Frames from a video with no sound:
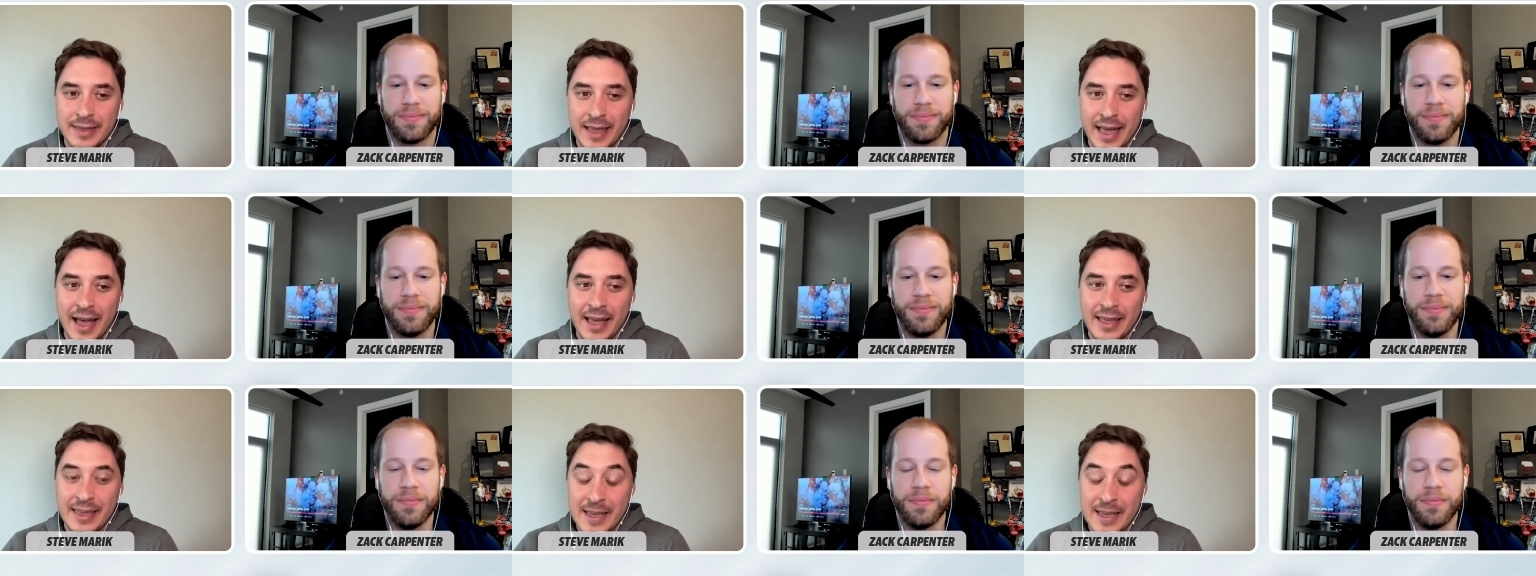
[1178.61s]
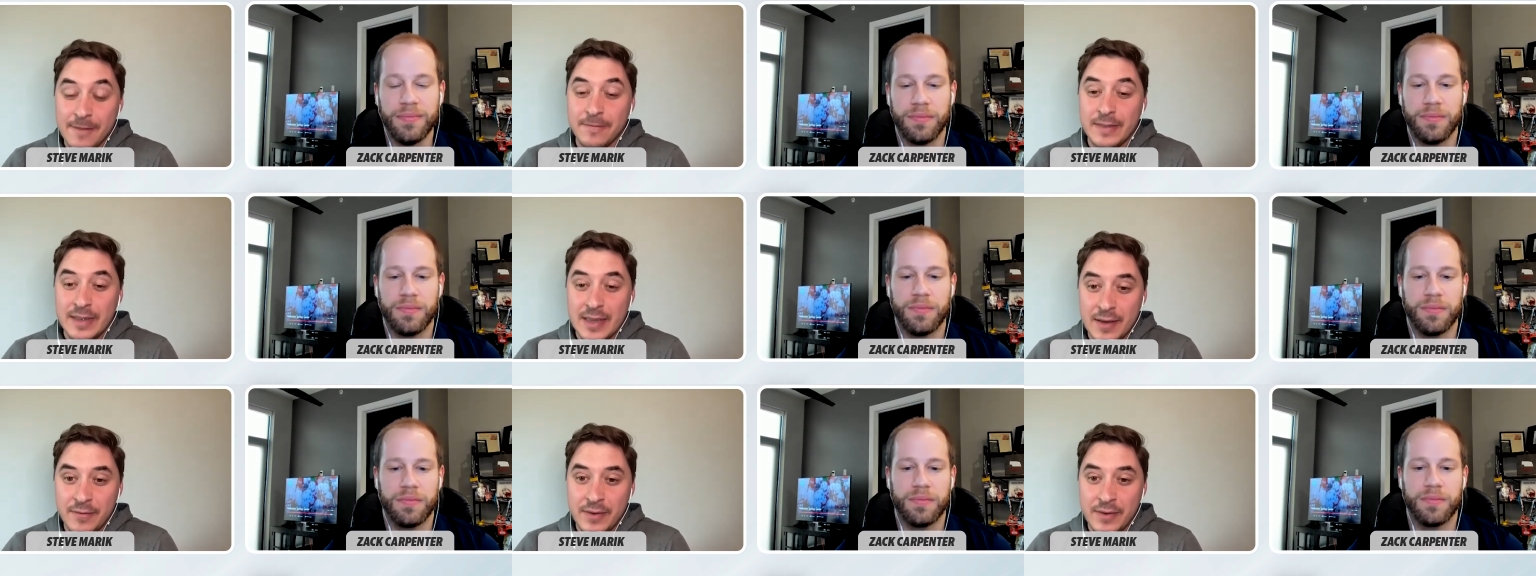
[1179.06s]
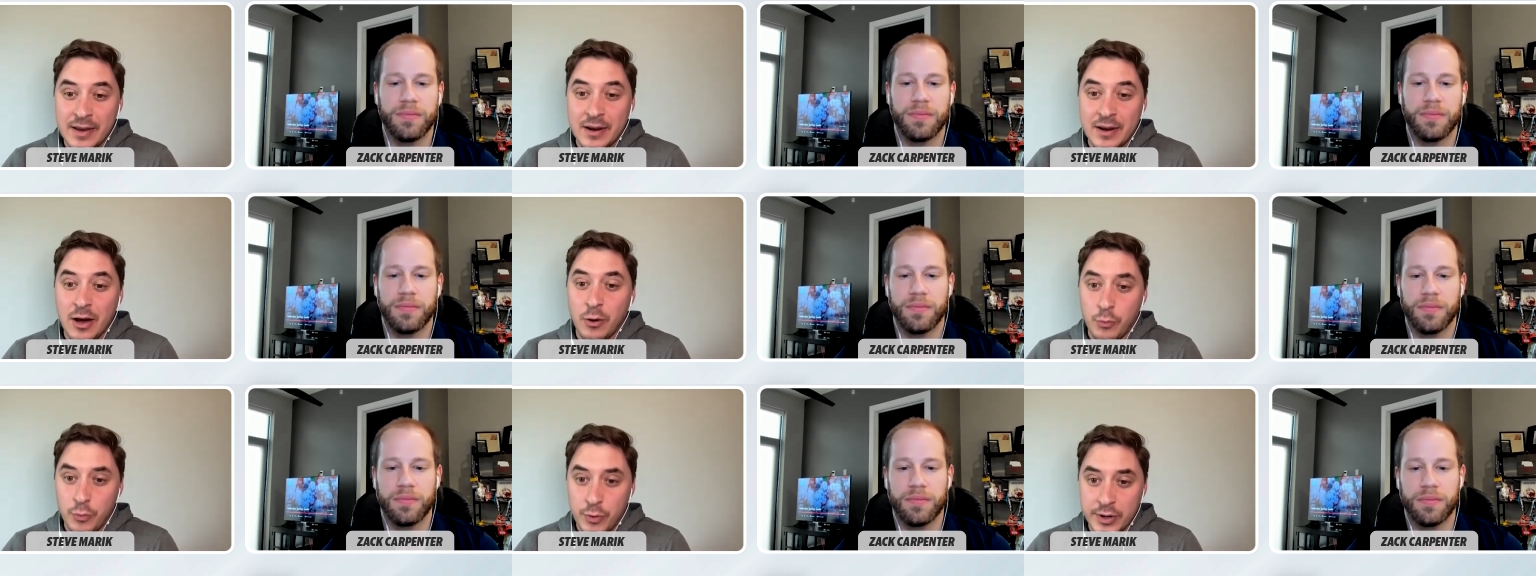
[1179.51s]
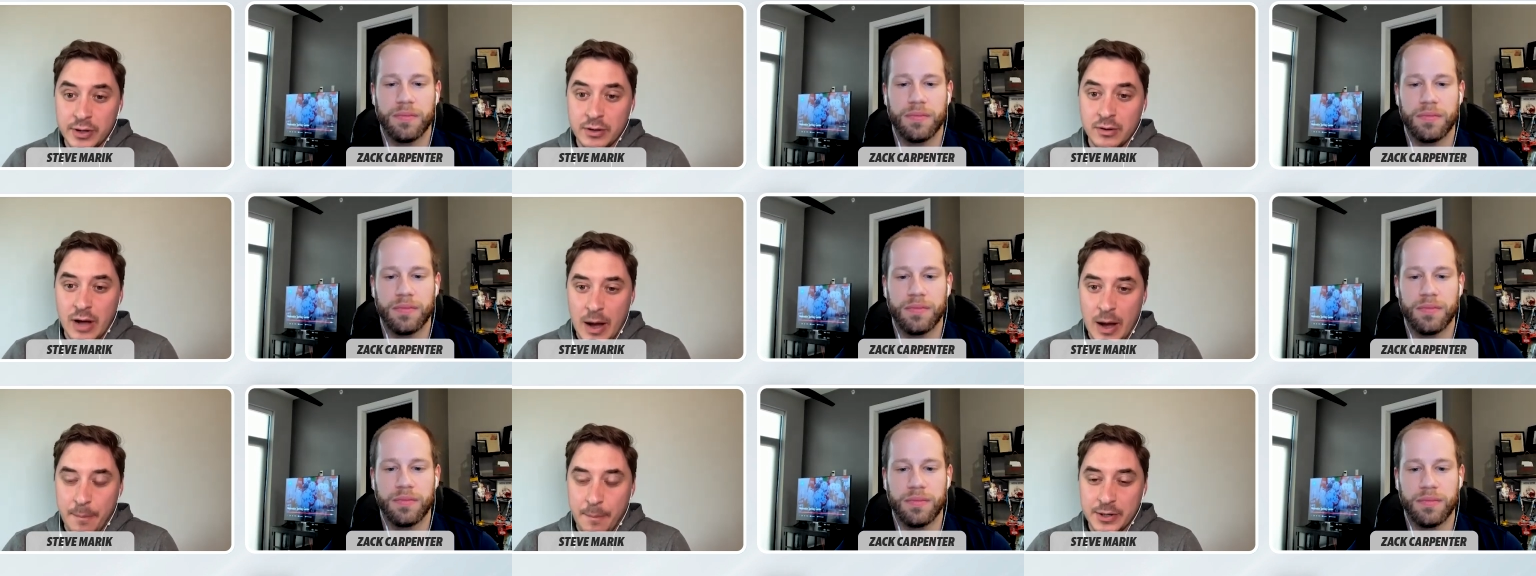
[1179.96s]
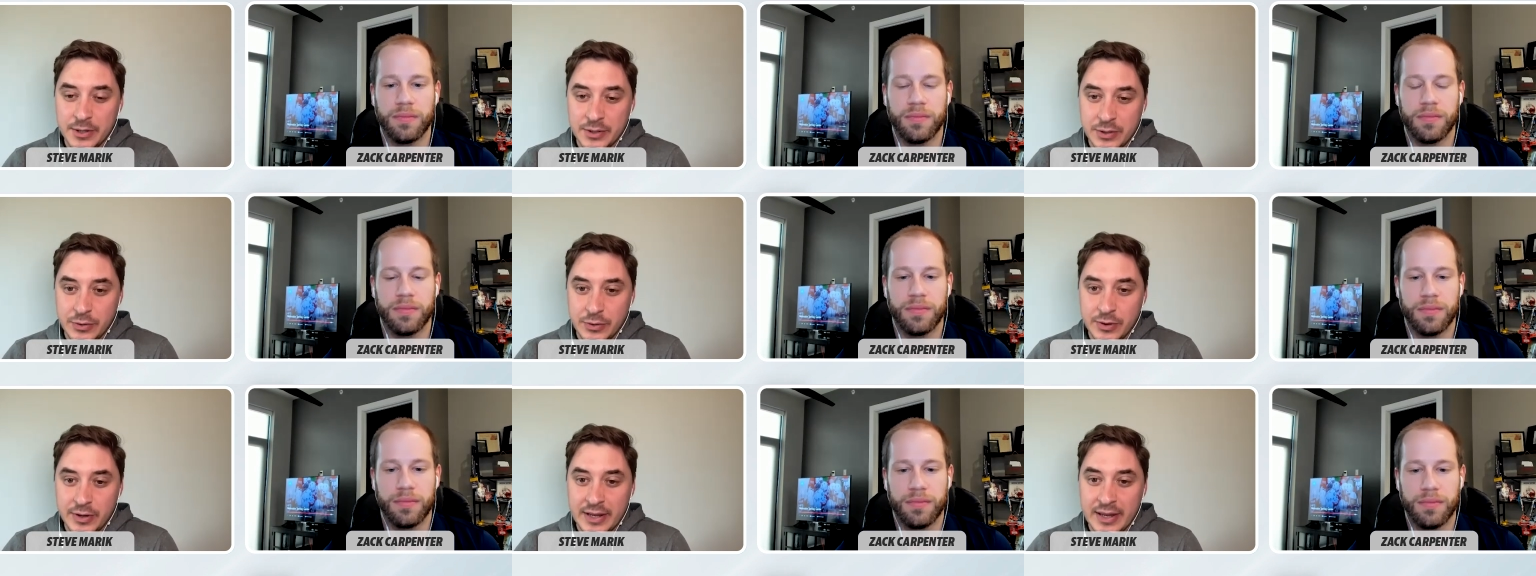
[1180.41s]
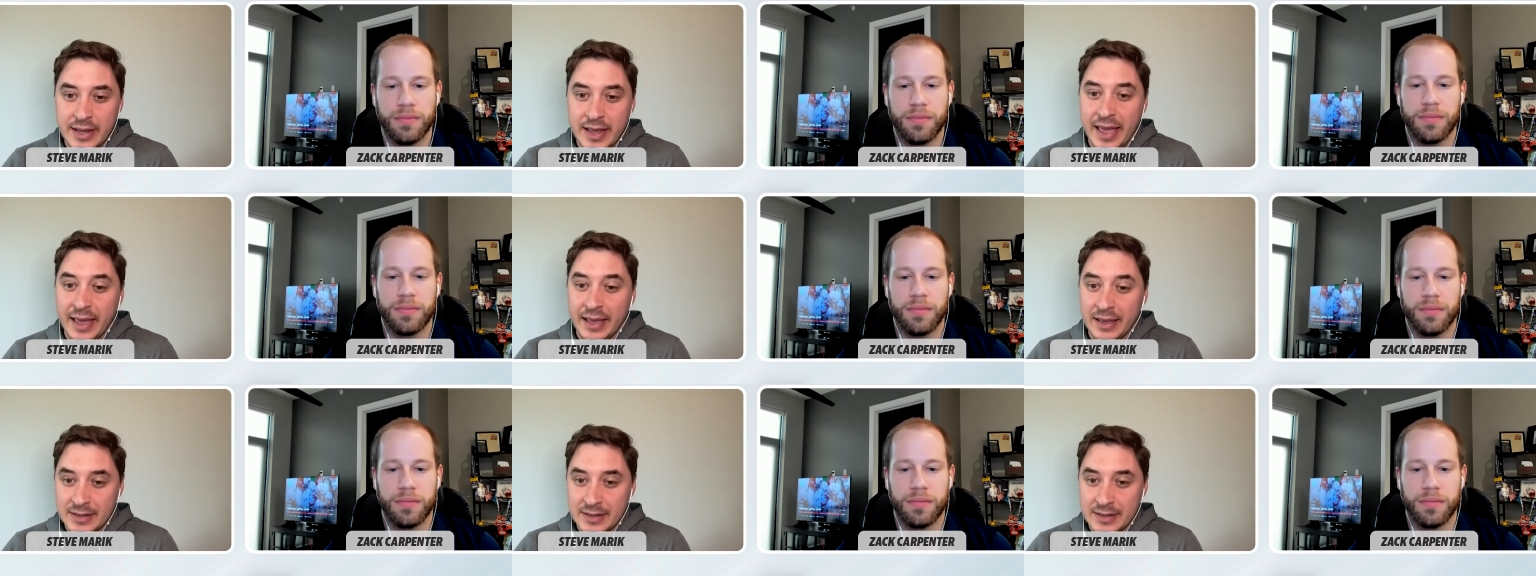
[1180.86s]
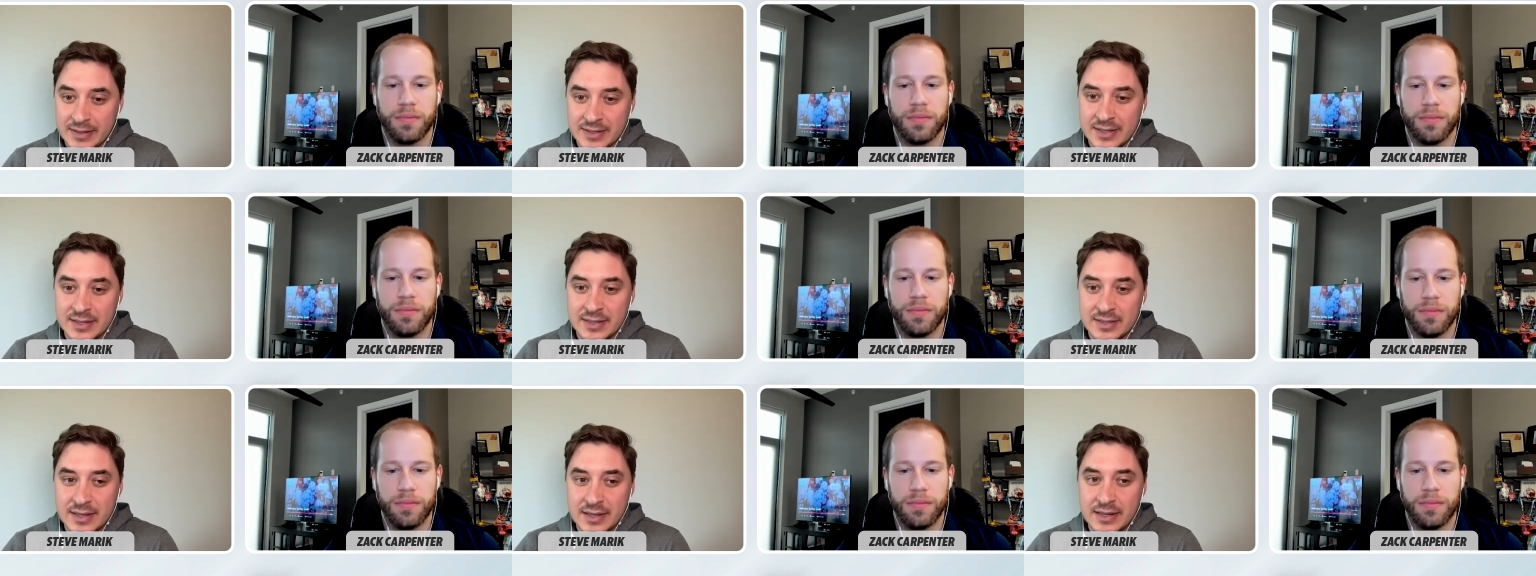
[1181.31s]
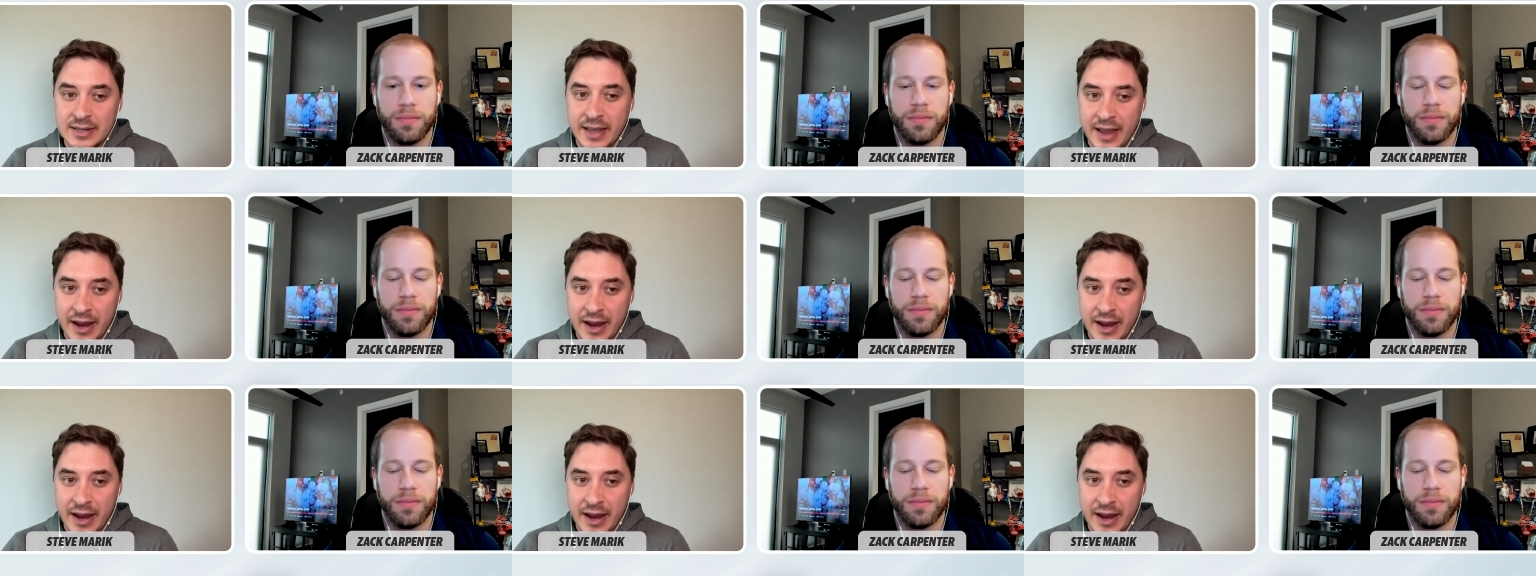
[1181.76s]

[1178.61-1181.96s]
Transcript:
Speaker 1: that if given a real opportunity and consistent